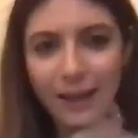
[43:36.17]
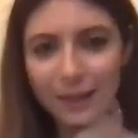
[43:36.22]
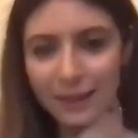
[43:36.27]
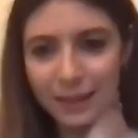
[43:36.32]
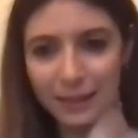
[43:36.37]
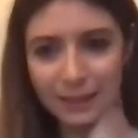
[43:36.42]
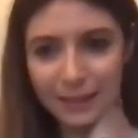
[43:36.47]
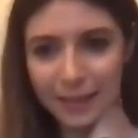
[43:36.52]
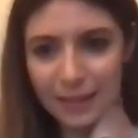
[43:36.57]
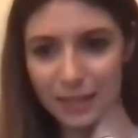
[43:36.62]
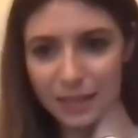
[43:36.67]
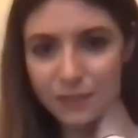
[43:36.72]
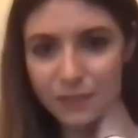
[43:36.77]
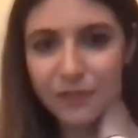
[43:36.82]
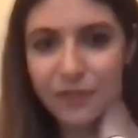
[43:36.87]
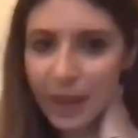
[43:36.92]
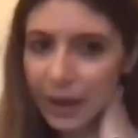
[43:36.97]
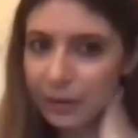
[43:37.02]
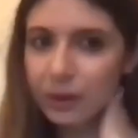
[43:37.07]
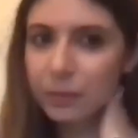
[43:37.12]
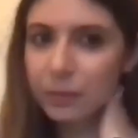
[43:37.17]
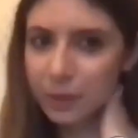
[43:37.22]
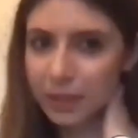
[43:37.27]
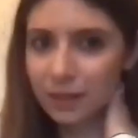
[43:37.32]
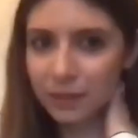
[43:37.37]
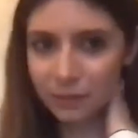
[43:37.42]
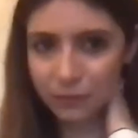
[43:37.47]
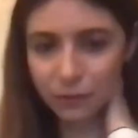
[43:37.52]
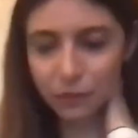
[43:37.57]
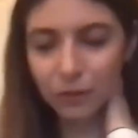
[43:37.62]
think that's very
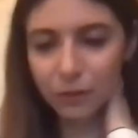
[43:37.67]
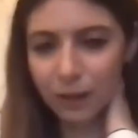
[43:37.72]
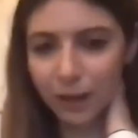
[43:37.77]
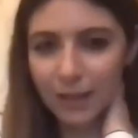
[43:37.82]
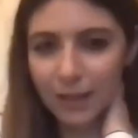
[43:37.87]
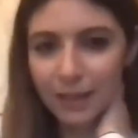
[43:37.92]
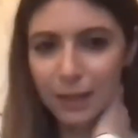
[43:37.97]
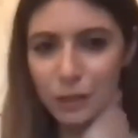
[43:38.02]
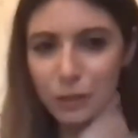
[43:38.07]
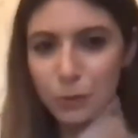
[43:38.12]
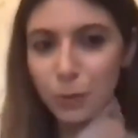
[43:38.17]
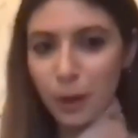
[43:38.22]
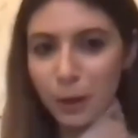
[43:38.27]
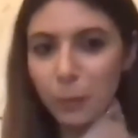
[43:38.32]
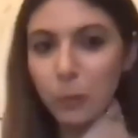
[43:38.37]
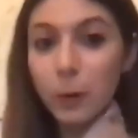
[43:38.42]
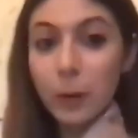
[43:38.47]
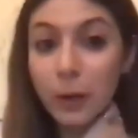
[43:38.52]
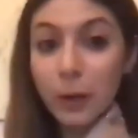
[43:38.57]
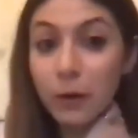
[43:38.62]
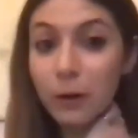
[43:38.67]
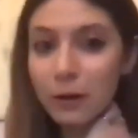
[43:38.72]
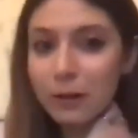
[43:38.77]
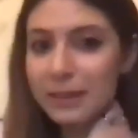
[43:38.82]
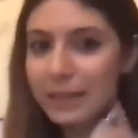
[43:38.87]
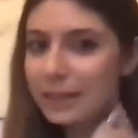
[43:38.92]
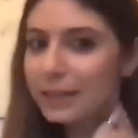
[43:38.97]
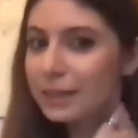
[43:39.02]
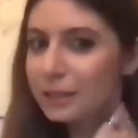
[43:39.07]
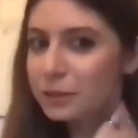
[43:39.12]
meaningful, and that's what we all
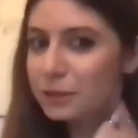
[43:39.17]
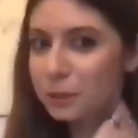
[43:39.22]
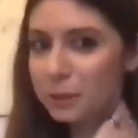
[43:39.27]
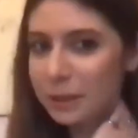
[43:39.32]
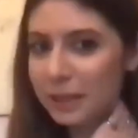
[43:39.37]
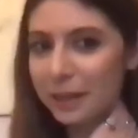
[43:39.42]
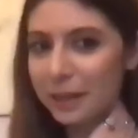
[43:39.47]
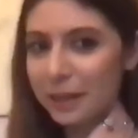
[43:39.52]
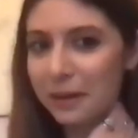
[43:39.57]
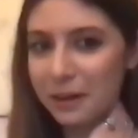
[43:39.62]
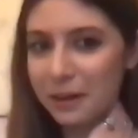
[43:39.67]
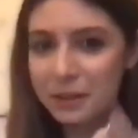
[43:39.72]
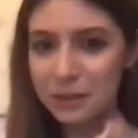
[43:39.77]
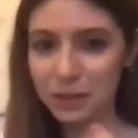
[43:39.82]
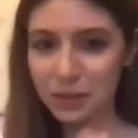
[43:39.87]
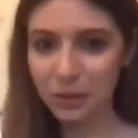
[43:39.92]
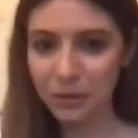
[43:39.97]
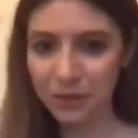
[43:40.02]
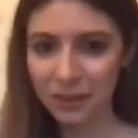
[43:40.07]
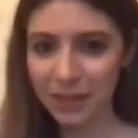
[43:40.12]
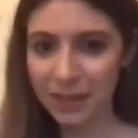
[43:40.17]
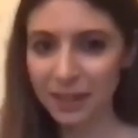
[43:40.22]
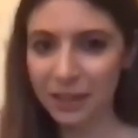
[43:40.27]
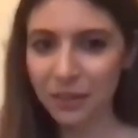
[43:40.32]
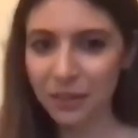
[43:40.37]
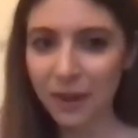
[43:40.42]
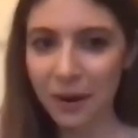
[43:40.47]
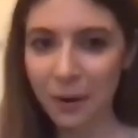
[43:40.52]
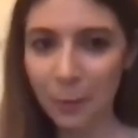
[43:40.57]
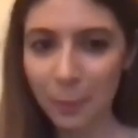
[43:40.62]
needed to hear. So thank
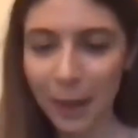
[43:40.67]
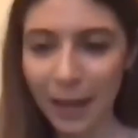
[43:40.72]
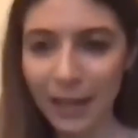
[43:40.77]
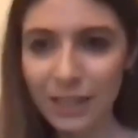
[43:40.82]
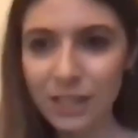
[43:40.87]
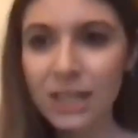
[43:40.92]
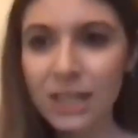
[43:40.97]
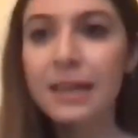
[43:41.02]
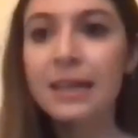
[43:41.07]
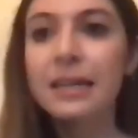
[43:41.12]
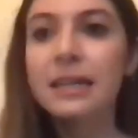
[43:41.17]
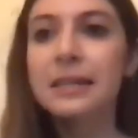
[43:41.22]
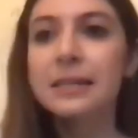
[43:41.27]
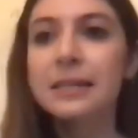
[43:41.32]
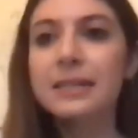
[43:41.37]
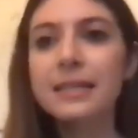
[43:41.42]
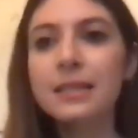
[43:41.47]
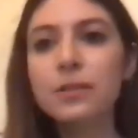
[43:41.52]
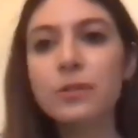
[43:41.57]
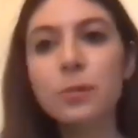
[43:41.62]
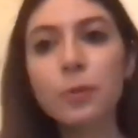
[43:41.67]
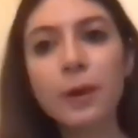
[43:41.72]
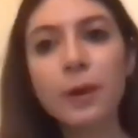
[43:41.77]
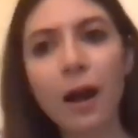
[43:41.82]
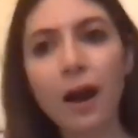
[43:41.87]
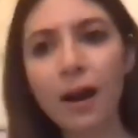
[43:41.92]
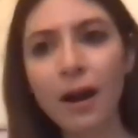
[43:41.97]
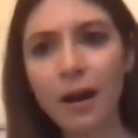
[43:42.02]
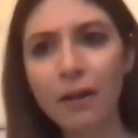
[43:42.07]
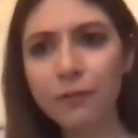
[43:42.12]
you very much. Since we
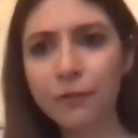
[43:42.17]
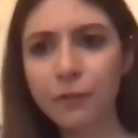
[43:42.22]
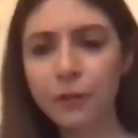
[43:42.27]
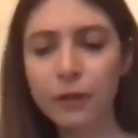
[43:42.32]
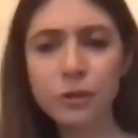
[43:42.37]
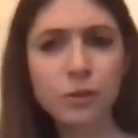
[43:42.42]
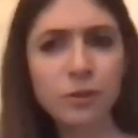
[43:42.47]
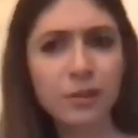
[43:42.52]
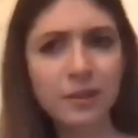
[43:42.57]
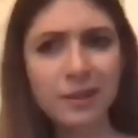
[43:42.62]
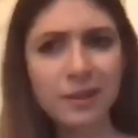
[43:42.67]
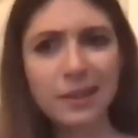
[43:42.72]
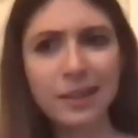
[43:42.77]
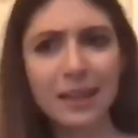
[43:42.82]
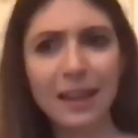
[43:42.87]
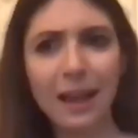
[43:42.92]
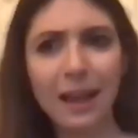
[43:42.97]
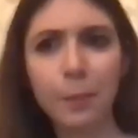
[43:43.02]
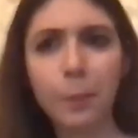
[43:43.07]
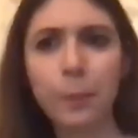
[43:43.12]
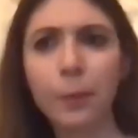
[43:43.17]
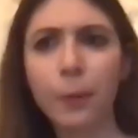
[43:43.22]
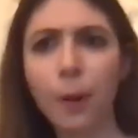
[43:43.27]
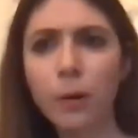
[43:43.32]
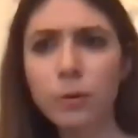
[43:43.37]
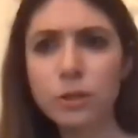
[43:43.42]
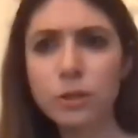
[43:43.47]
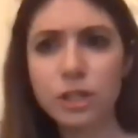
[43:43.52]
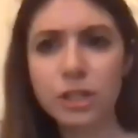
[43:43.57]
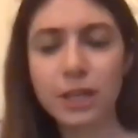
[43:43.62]
are unfortunately
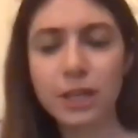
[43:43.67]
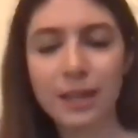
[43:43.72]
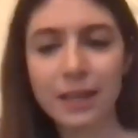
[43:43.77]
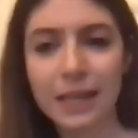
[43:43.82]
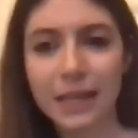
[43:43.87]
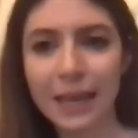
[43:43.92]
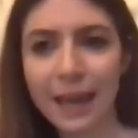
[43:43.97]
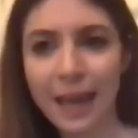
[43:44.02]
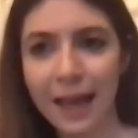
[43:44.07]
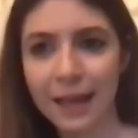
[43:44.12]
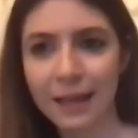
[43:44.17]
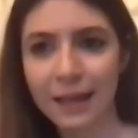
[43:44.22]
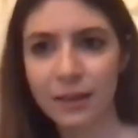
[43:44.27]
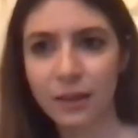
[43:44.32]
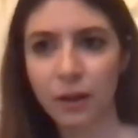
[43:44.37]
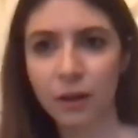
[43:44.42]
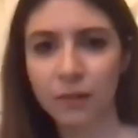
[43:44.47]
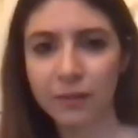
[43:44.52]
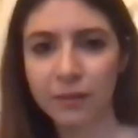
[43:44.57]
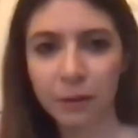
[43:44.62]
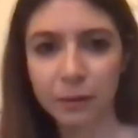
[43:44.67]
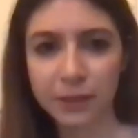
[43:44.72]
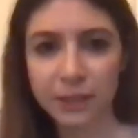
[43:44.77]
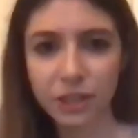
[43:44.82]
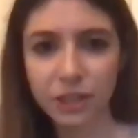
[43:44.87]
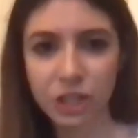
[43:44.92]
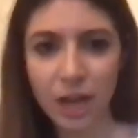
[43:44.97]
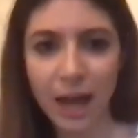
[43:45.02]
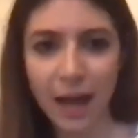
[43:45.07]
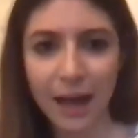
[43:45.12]
approaching the end of our
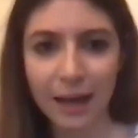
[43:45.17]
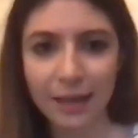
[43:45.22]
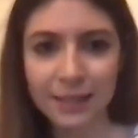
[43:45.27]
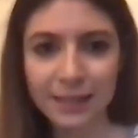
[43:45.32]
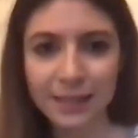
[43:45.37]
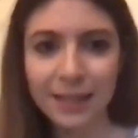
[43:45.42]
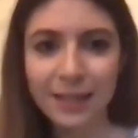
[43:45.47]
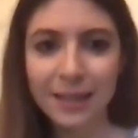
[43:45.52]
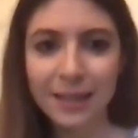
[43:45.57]
chat,